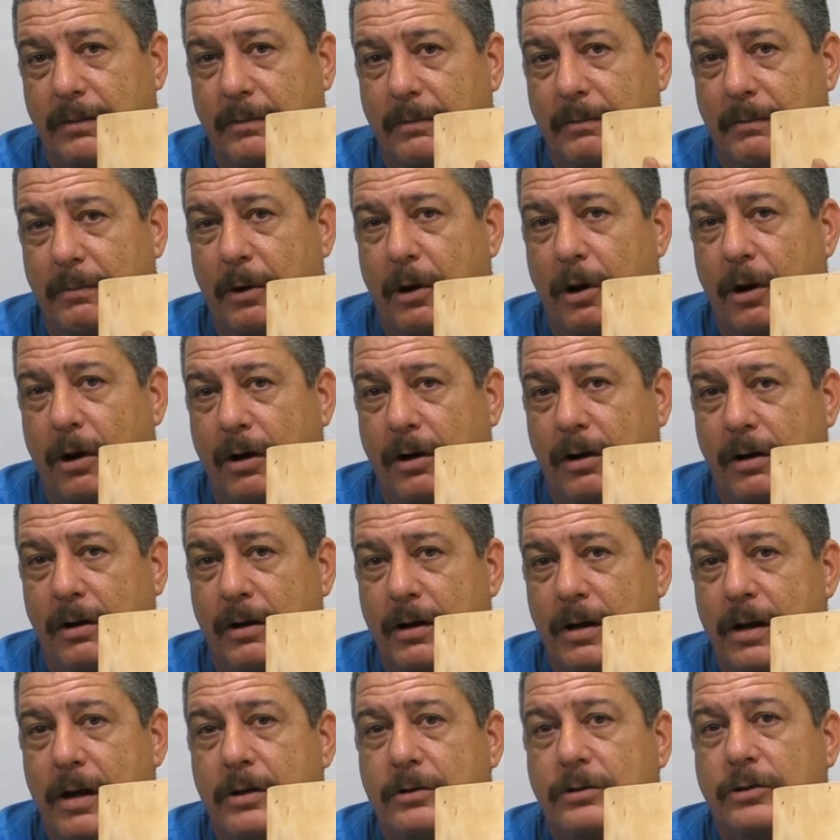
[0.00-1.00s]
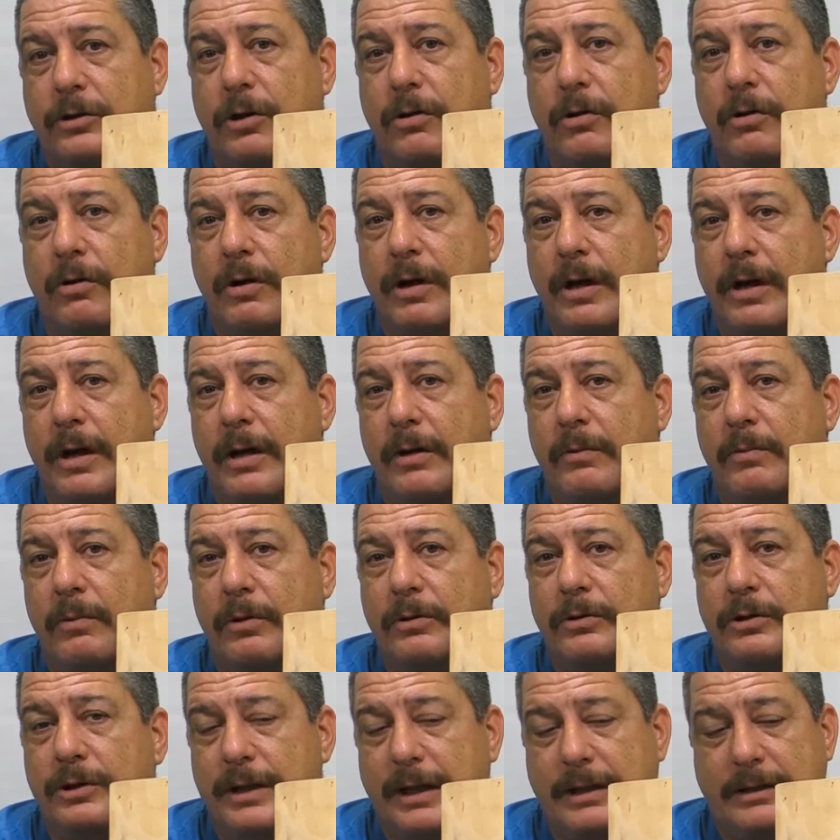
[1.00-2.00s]
blocked. So it
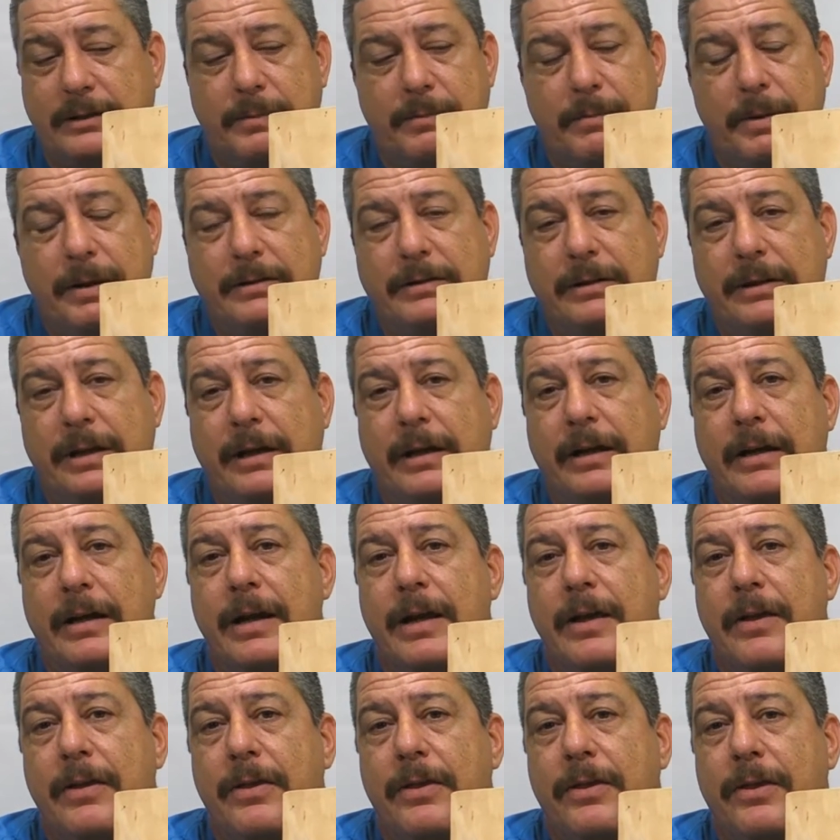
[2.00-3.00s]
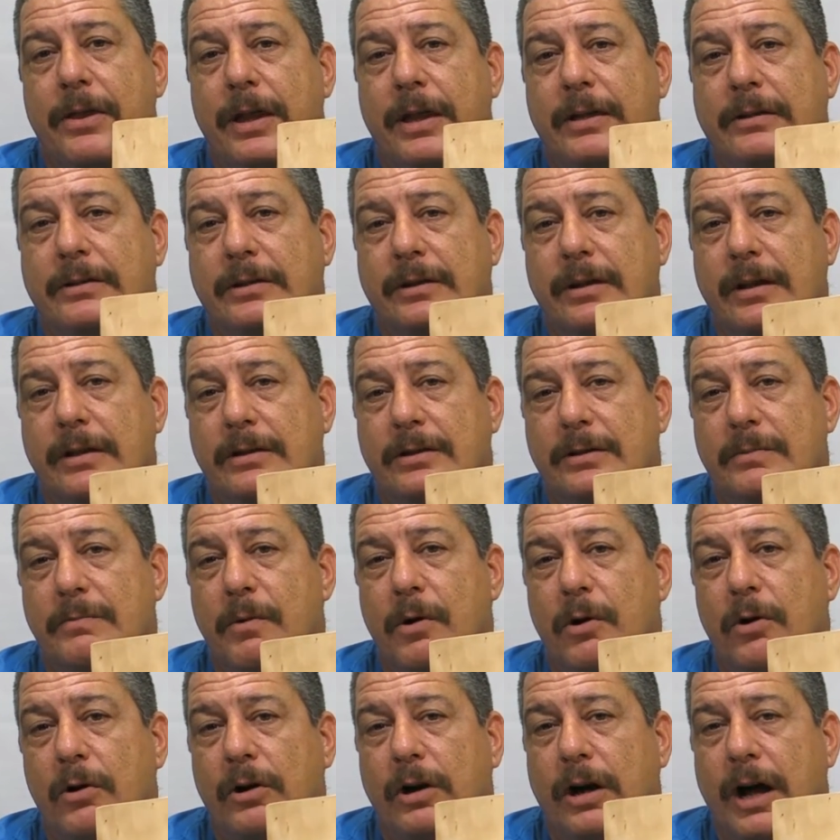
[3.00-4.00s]
was just missing this
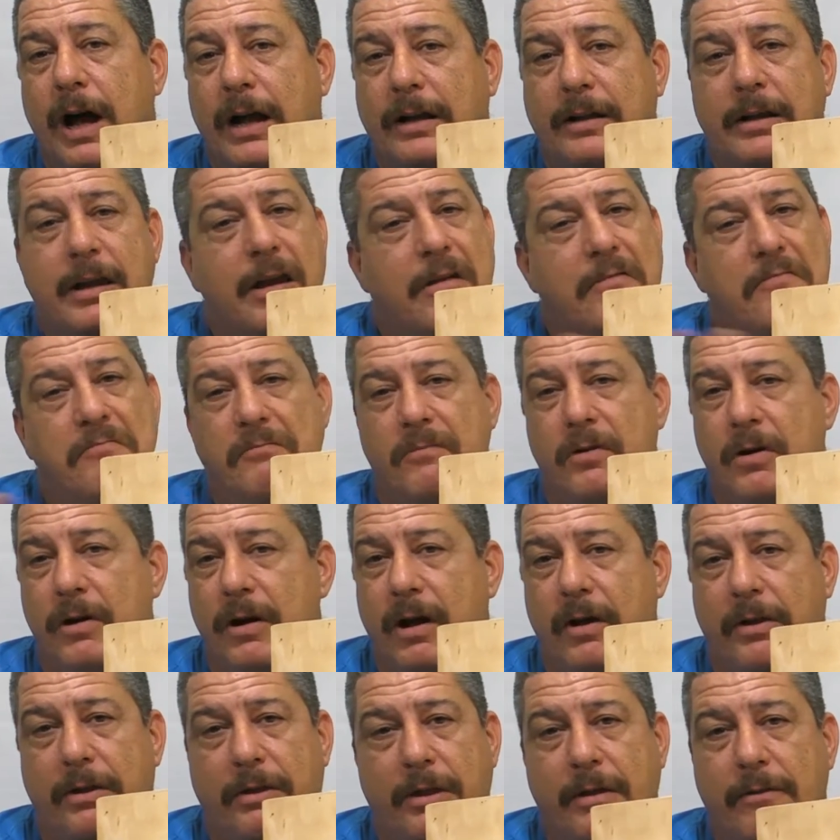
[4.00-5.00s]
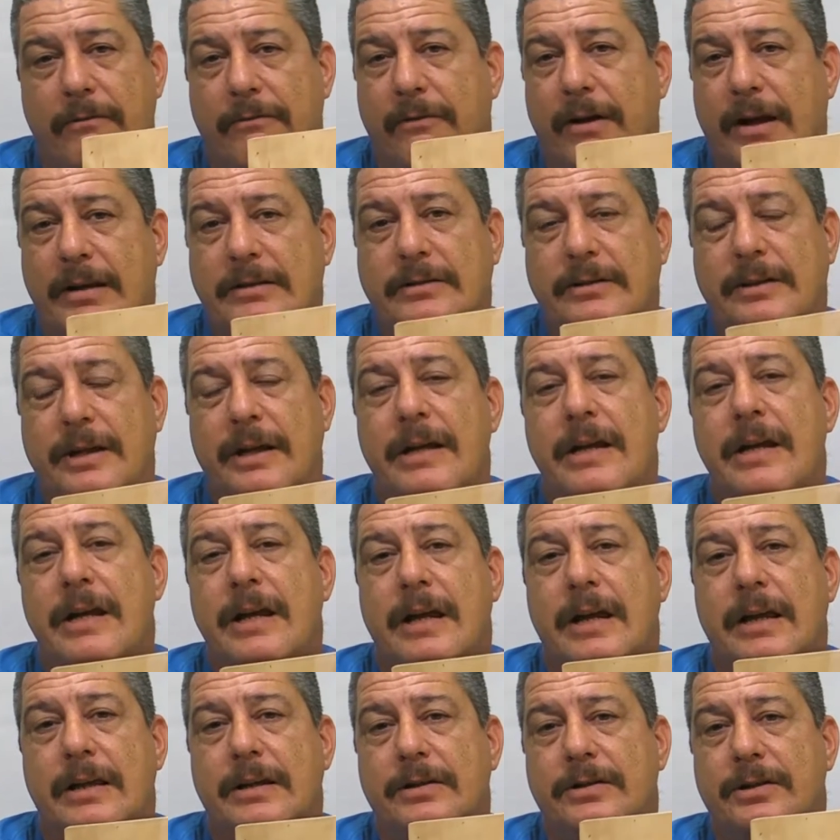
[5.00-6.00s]
small cut, nothing fancy.
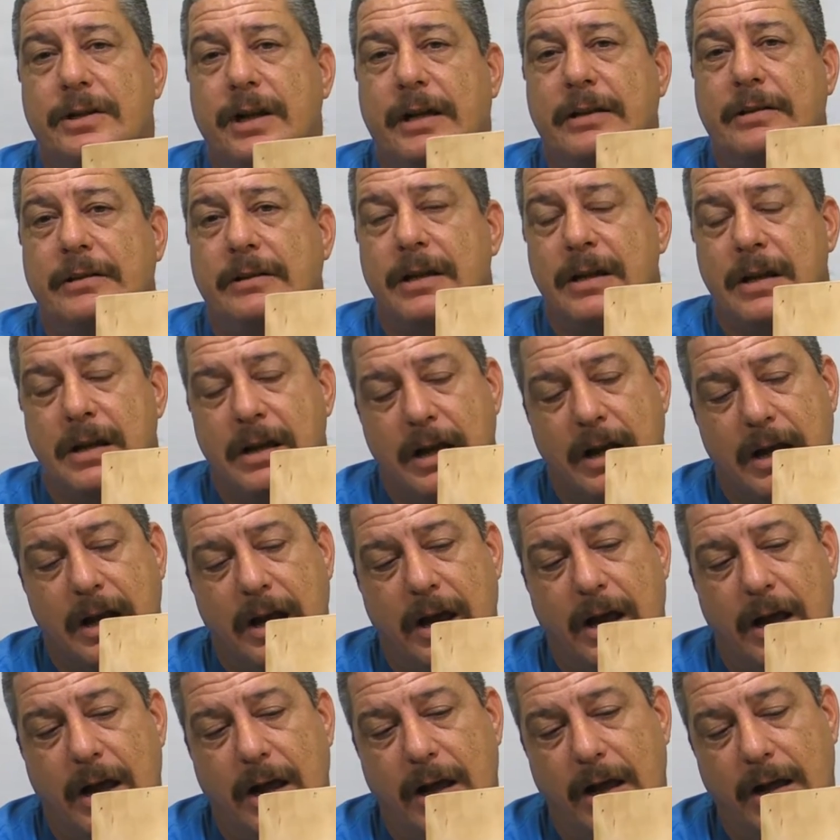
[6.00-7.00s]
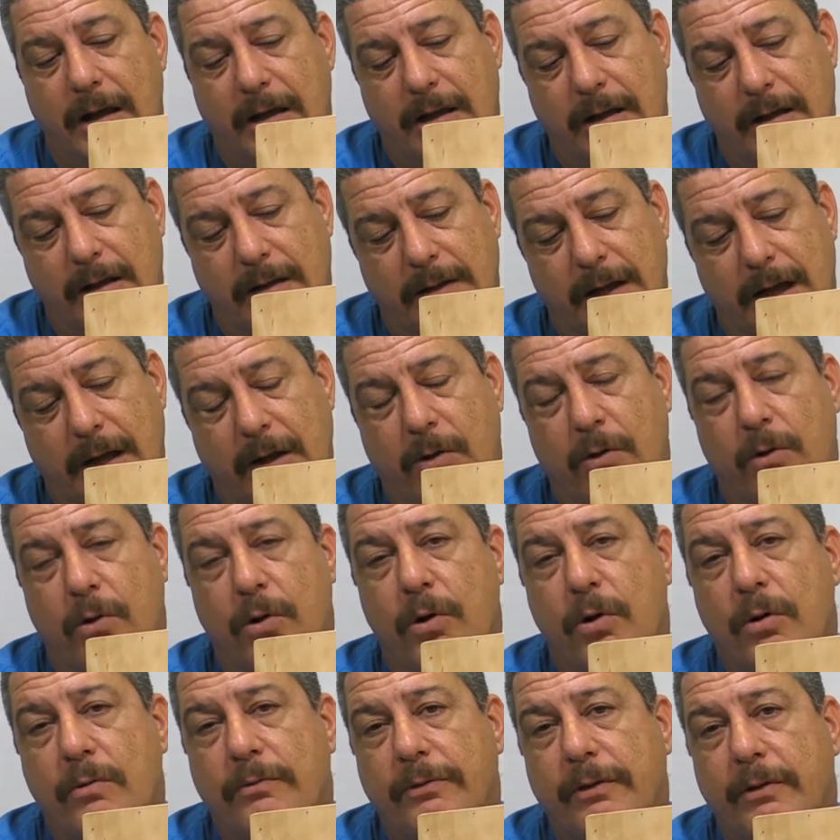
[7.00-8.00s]
It's just a
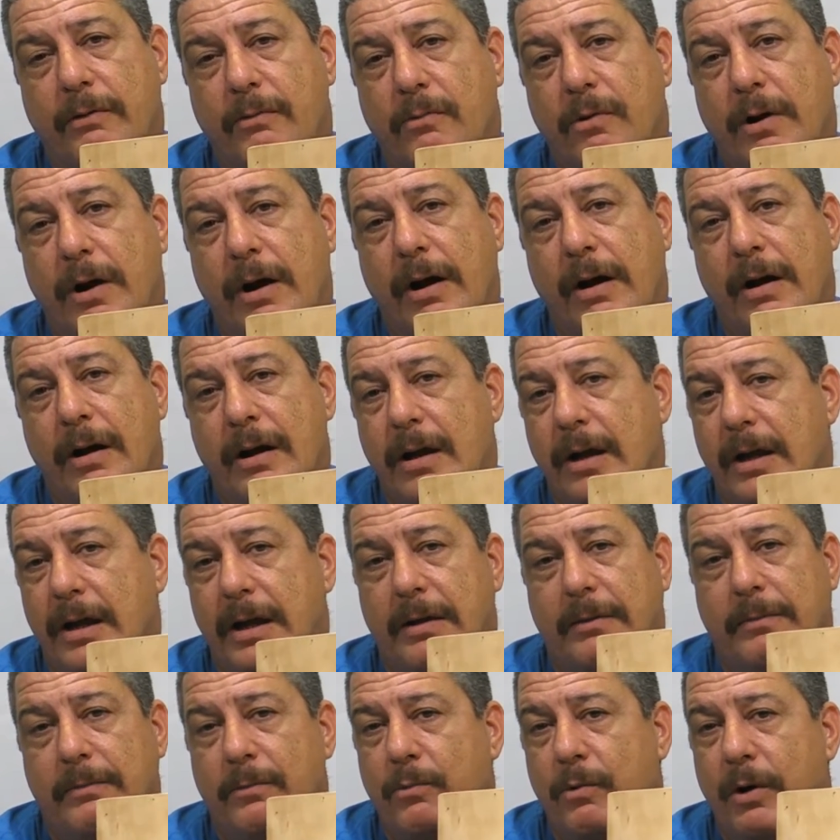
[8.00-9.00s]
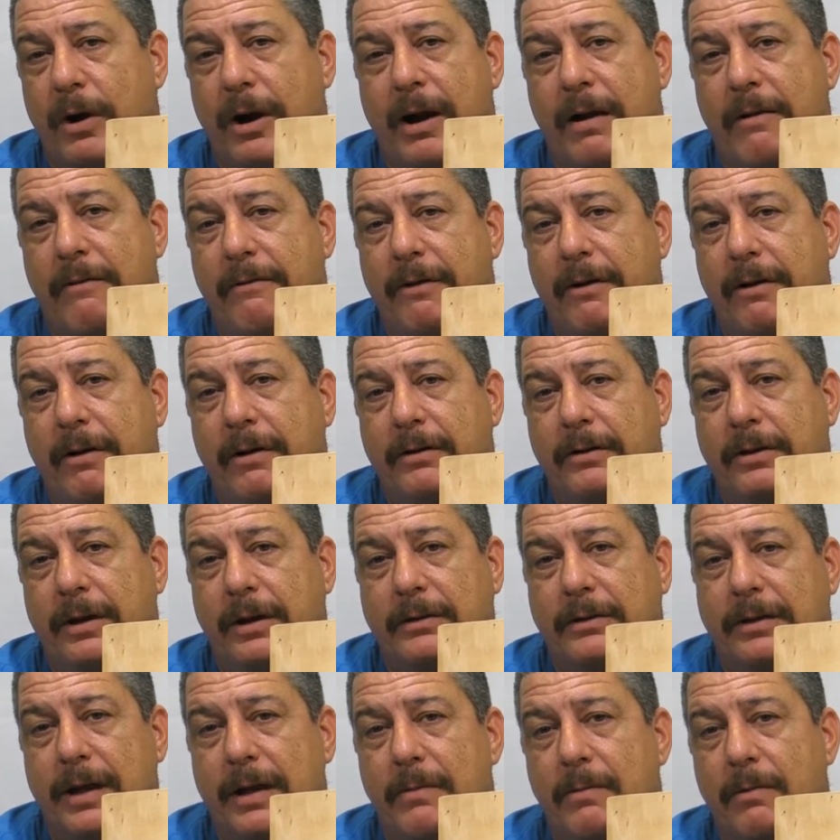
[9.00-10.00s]
groove where wherever
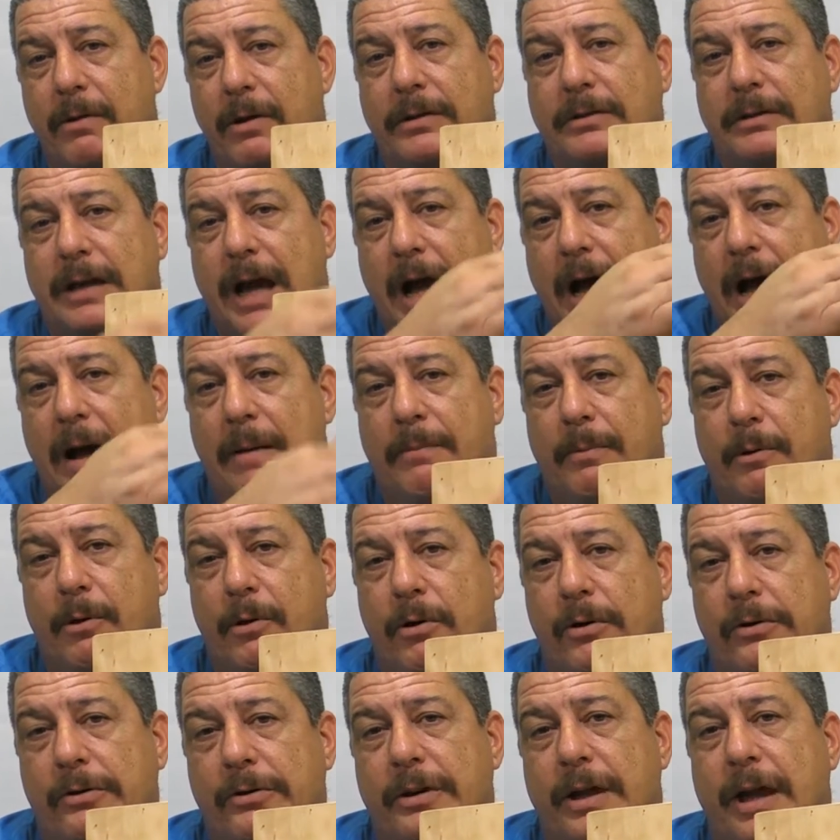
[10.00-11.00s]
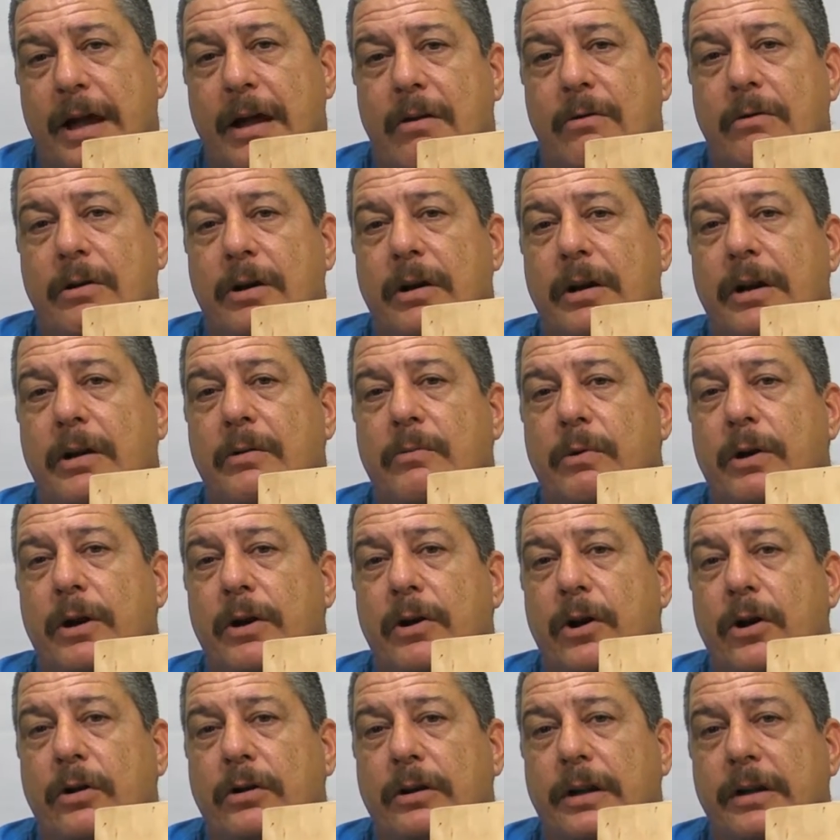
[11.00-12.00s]
the table is up or down, it will
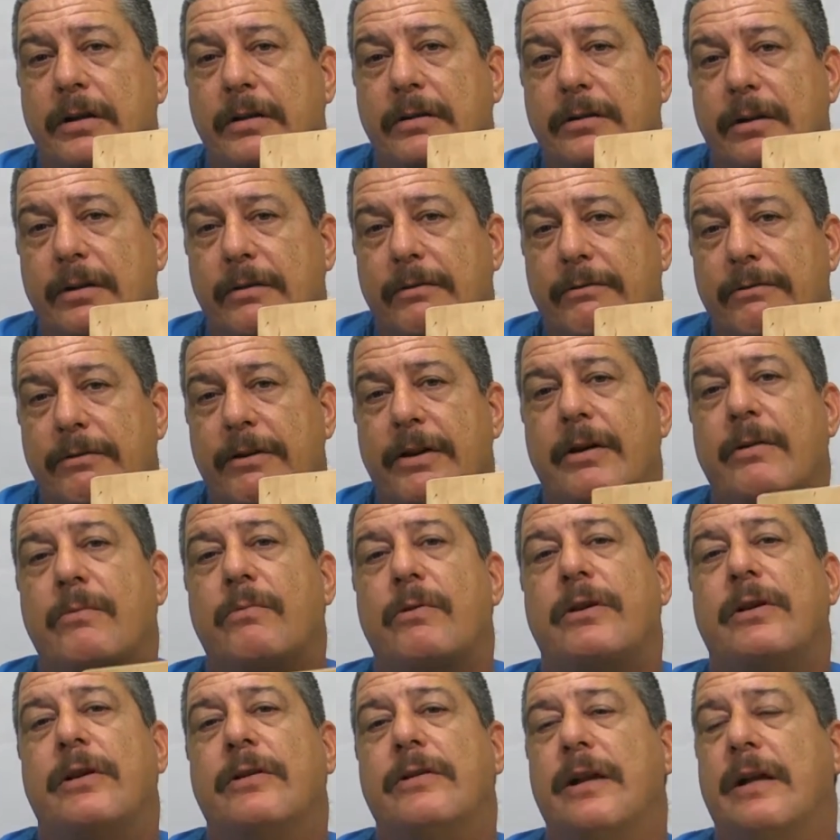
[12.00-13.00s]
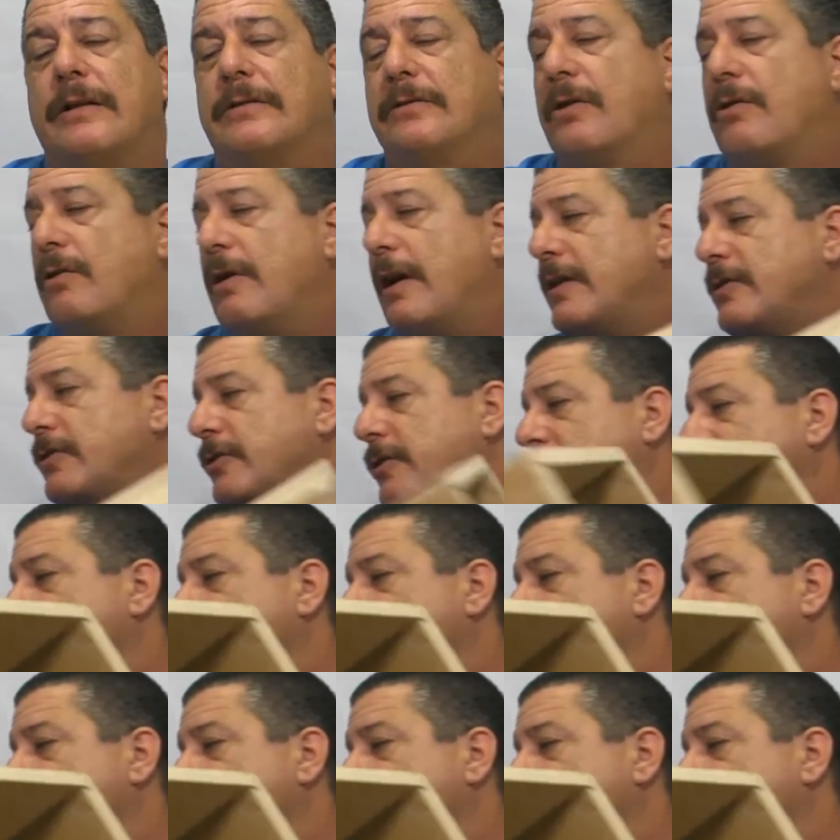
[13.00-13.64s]
not interfere with the dust collection.